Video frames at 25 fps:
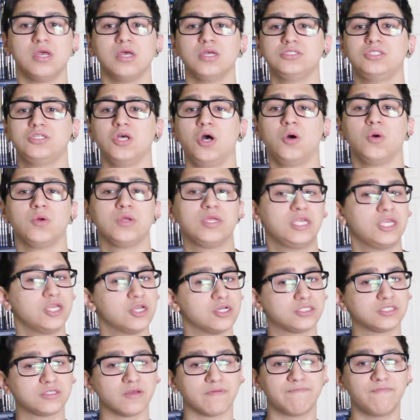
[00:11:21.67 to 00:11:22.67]
So
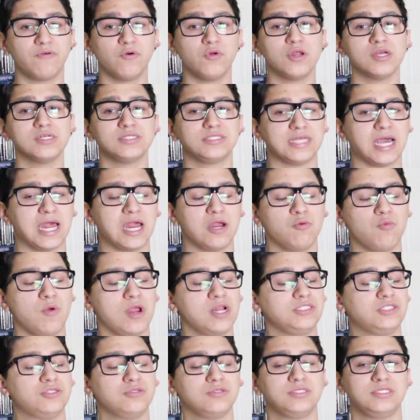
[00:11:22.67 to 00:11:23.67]
here's the footage that I
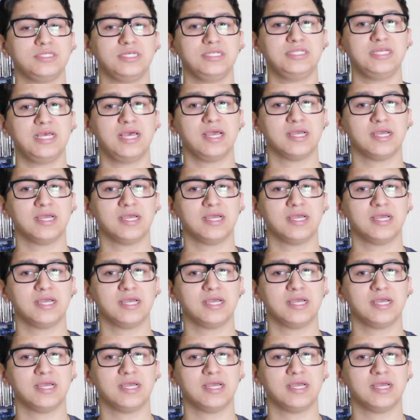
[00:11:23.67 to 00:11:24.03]
went to CD